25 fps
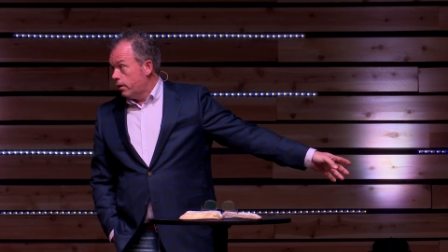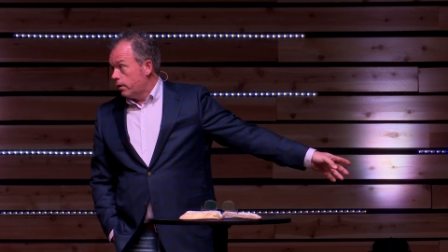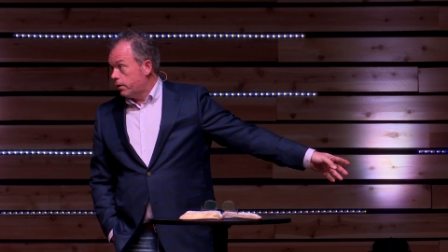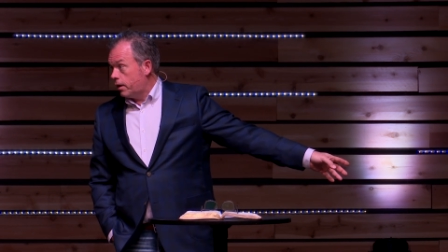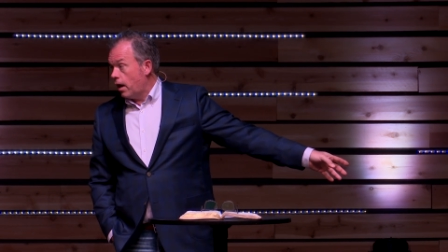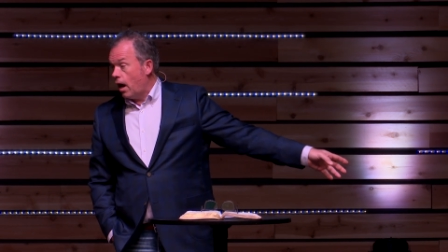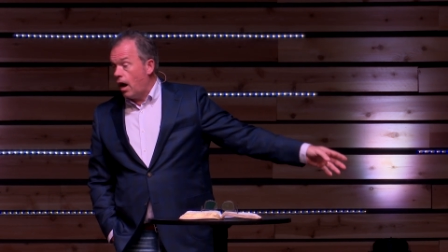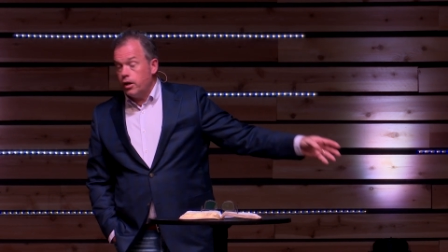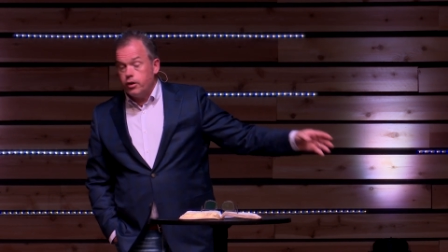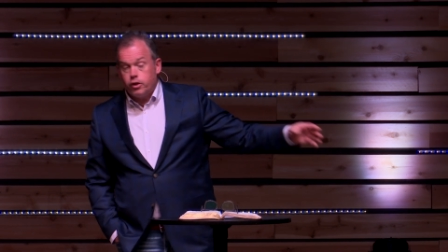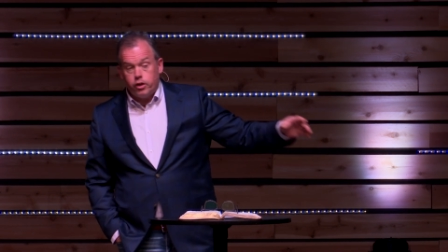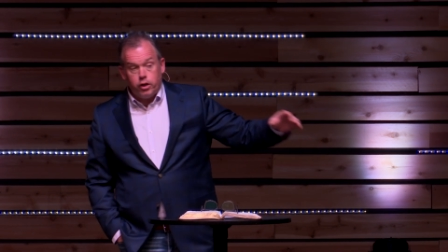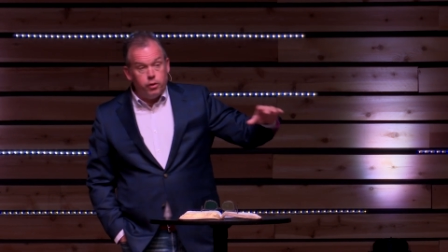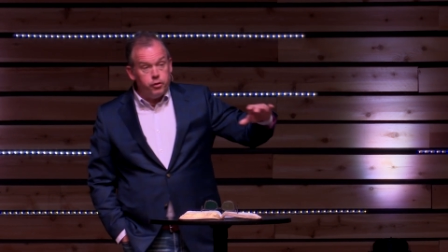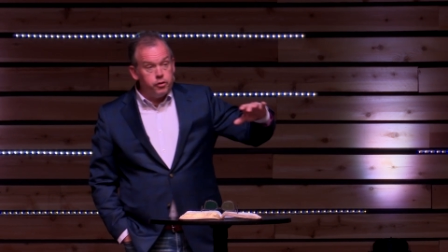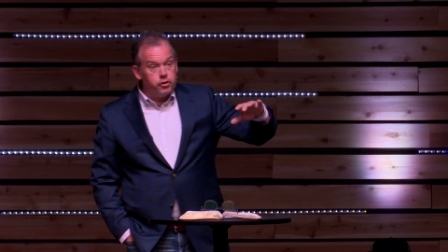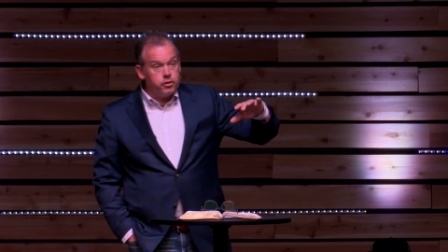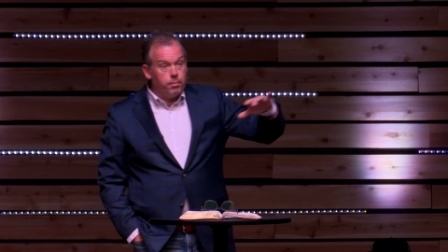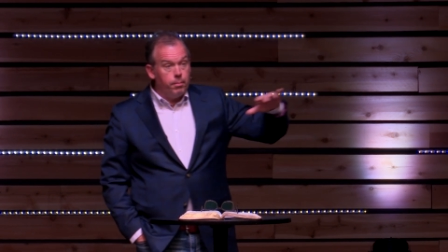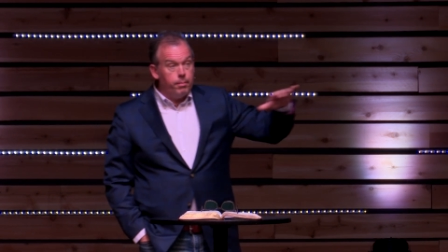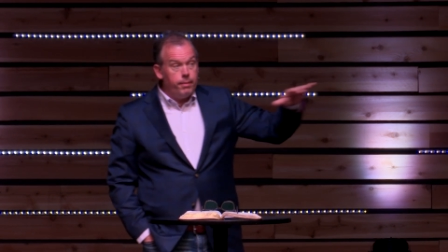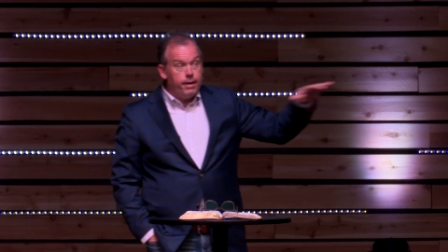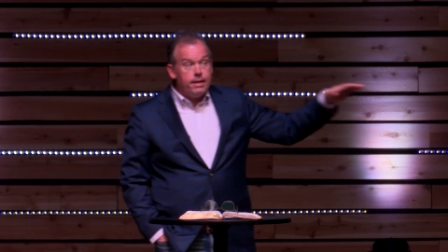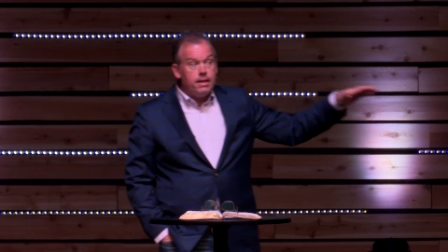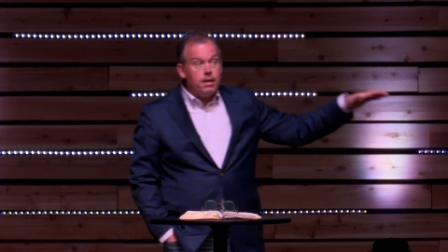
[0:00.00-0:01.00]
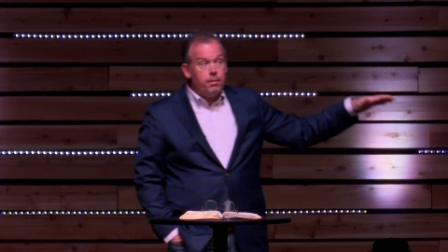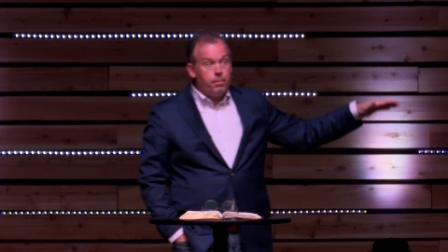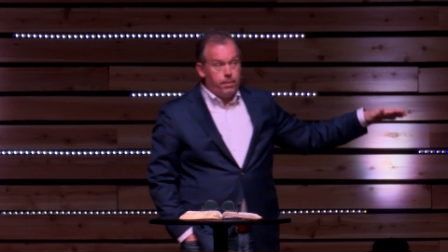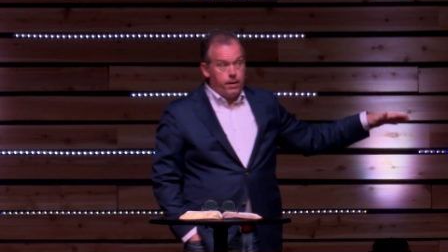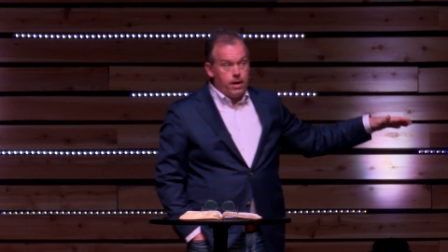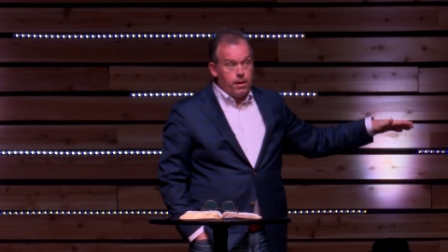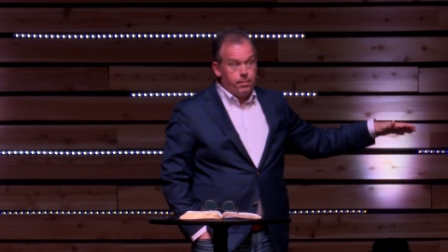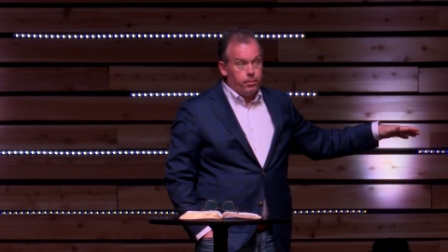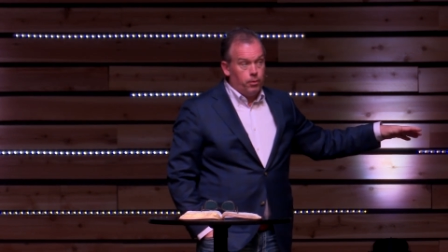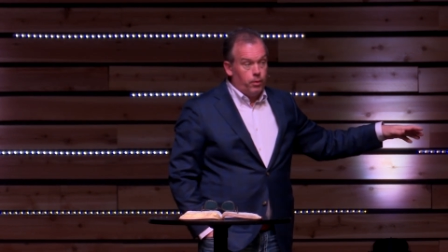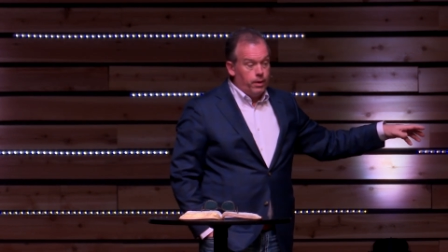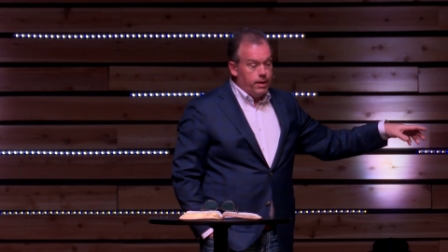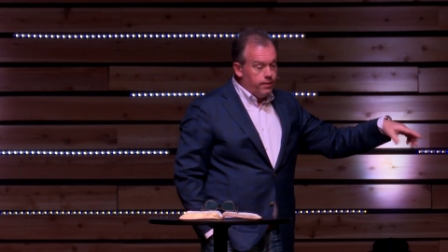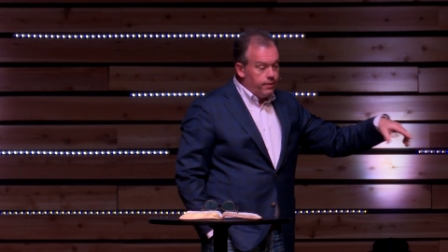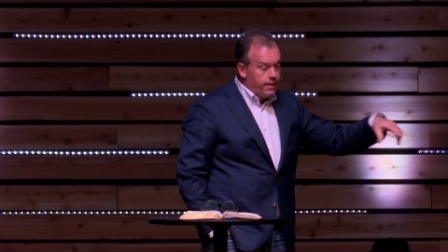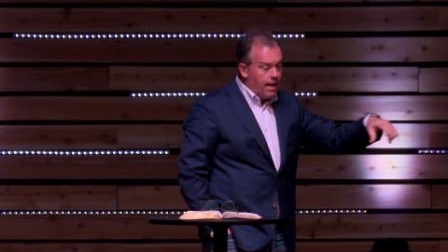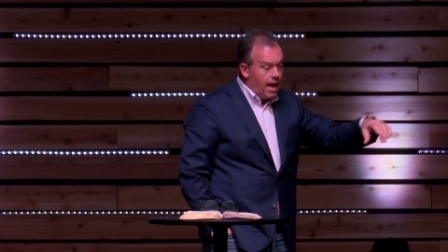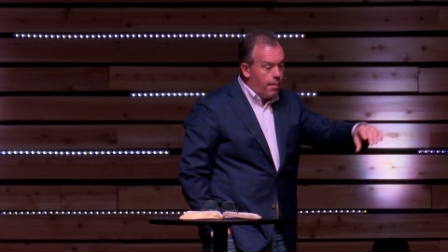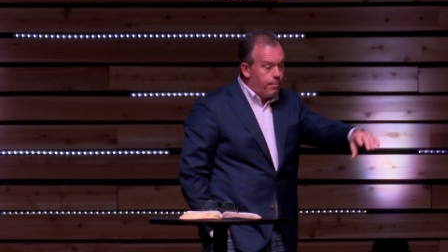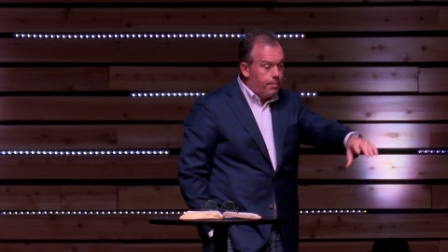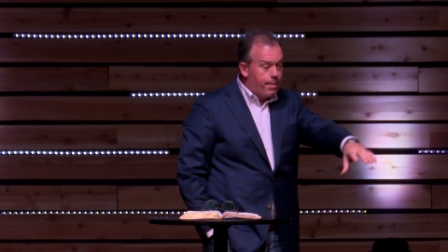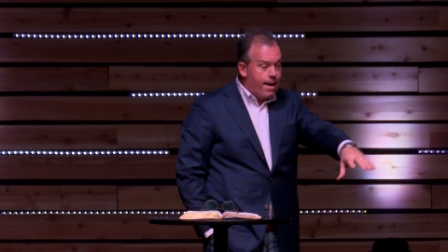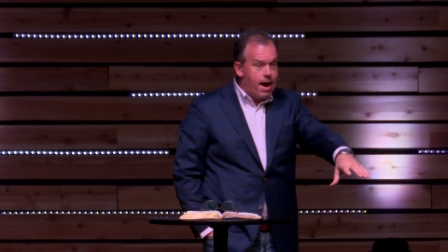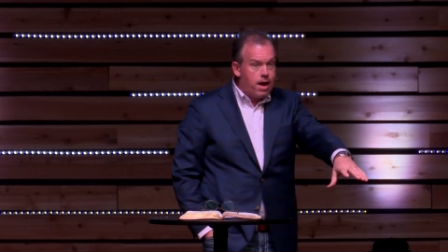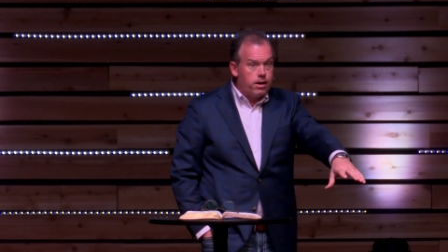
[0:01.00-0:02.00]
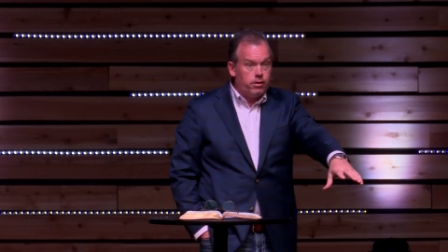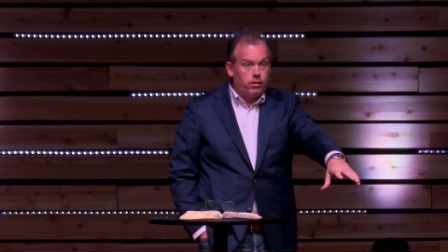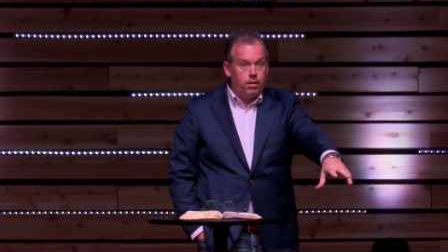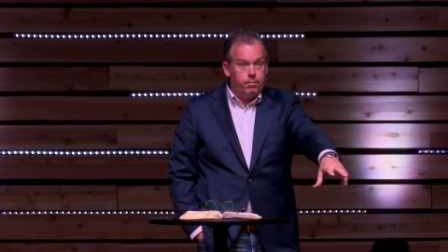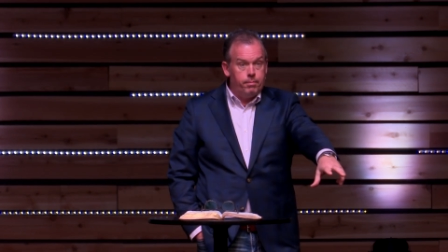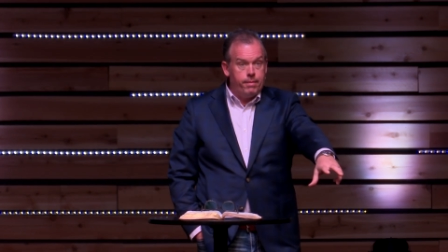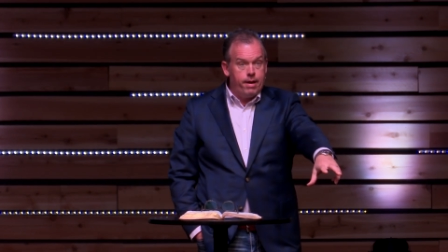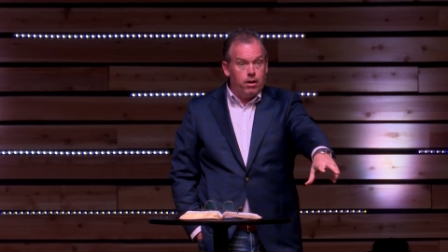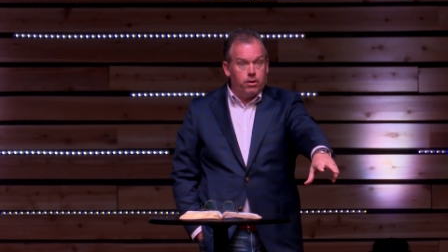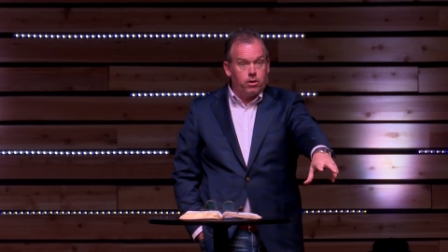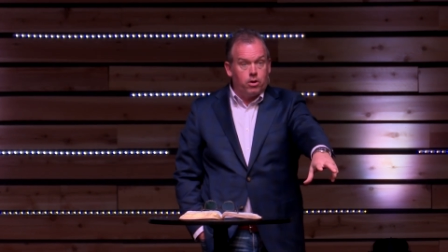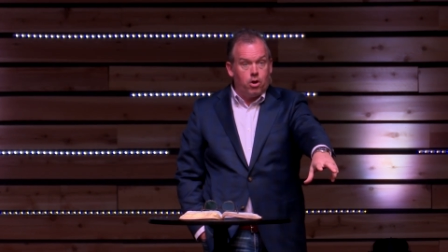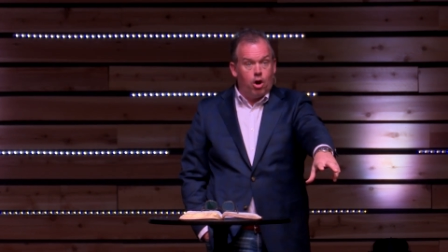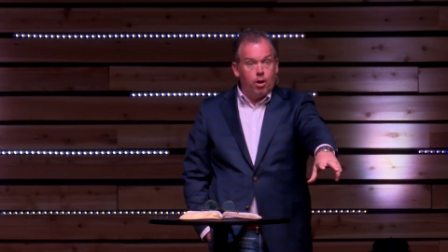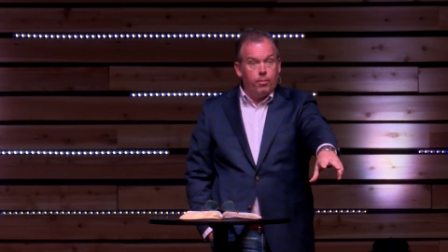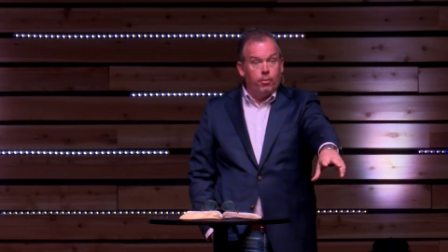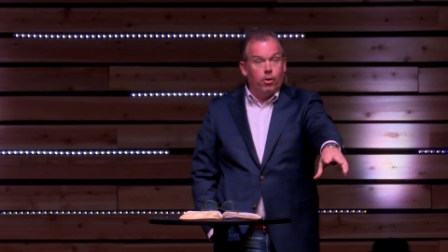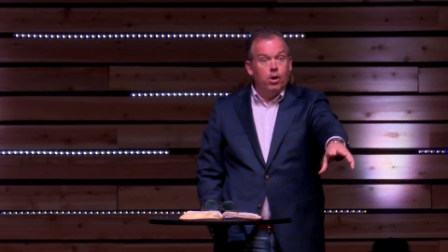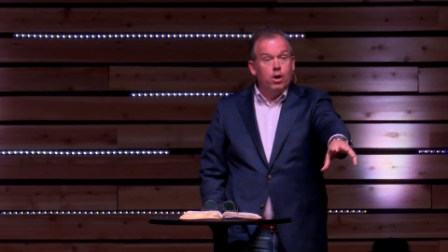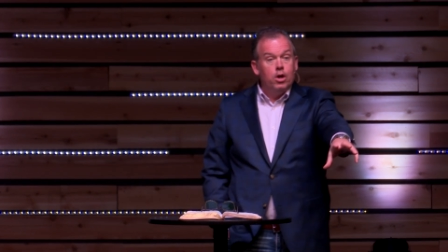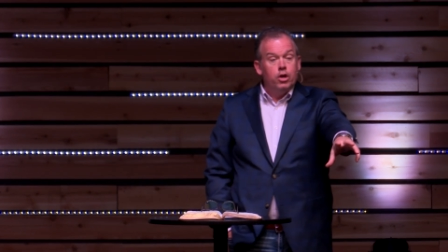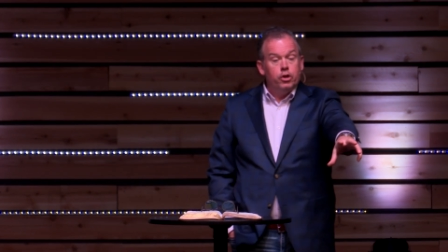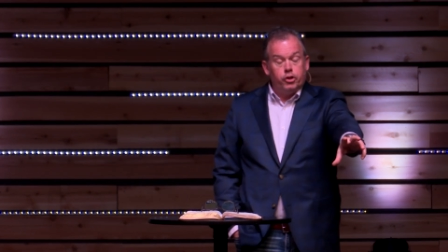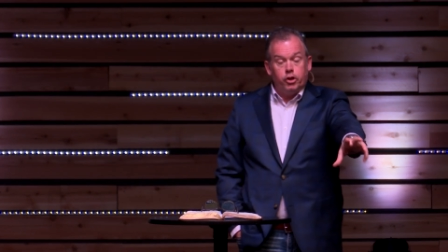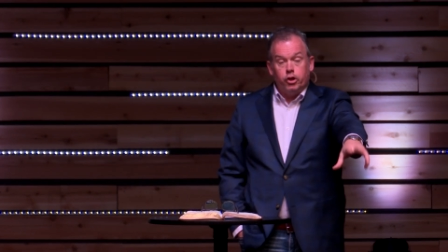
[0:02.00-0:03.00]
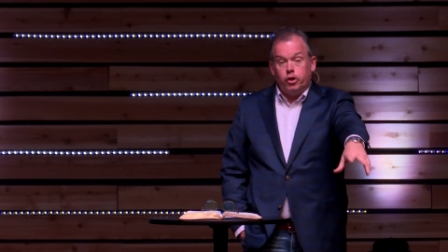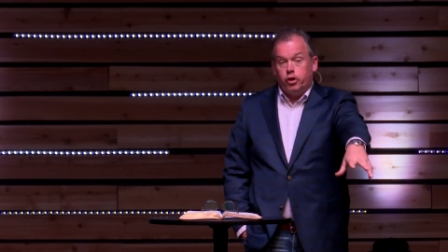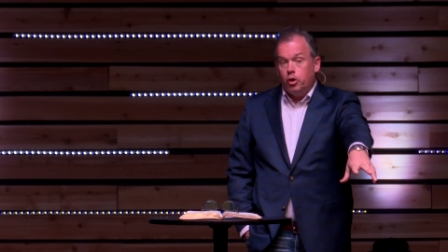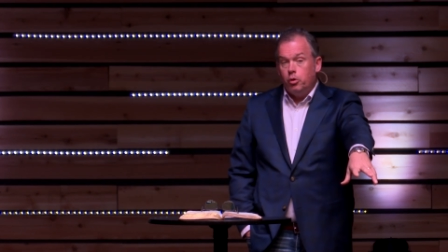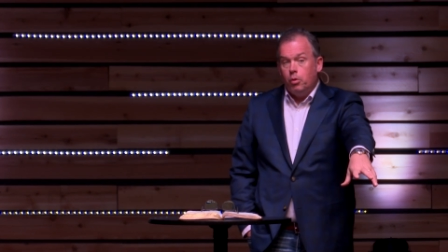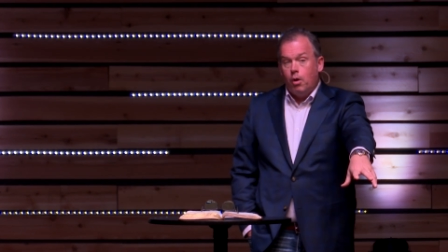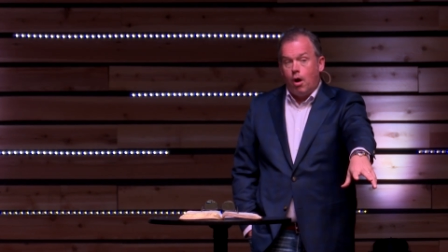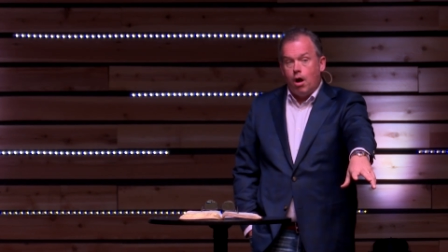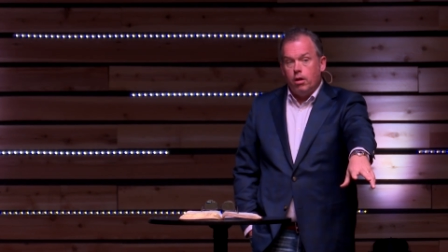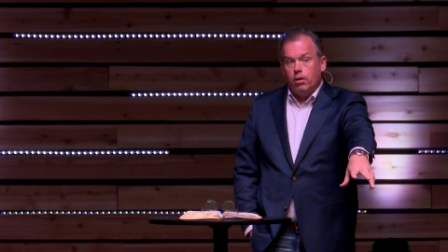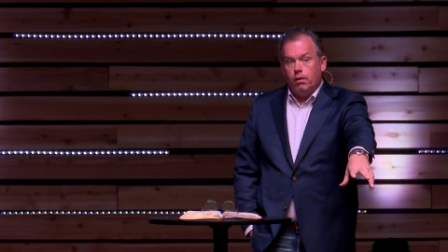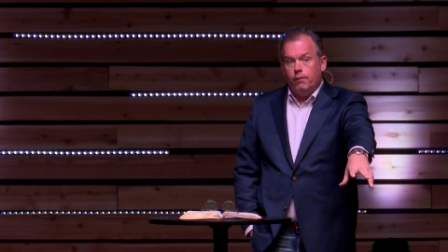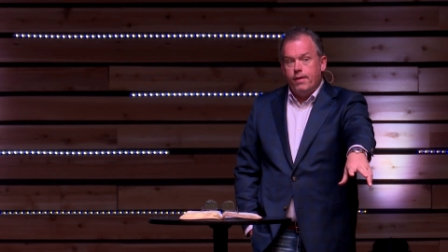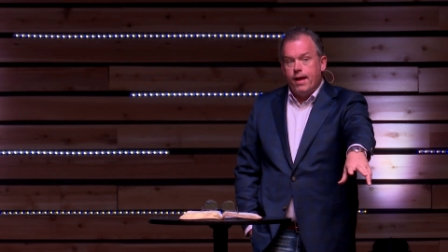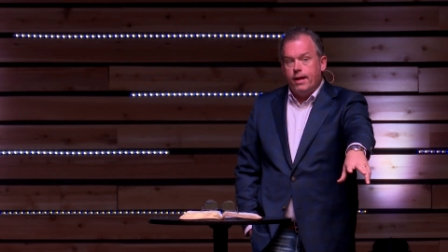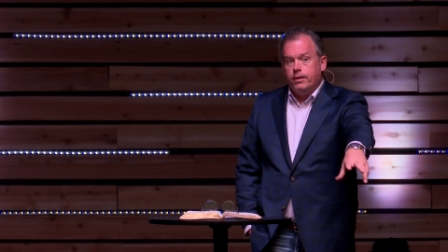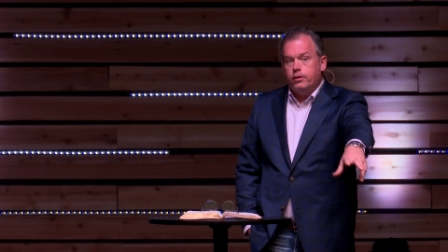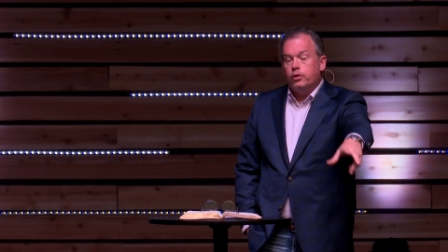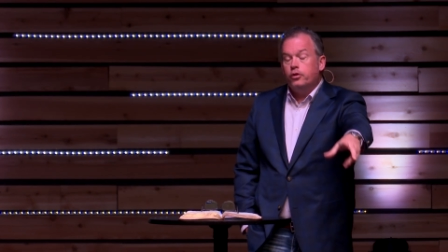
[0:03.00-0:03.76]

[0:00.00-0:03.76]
God used many people in that battle at Mount Carmel to do all of that.